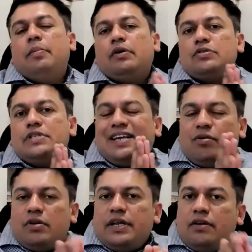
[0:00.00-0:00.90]
Because
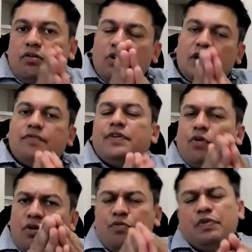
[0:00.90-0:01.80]
nicotine or
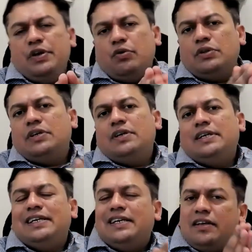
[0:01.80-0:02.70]
caffeine, all we know
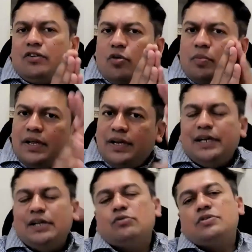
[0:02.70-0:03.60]
that it normally
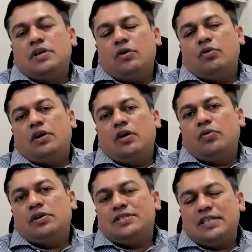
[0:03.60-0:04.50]
reduces
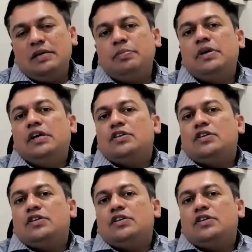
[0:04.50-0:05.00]
our sleep.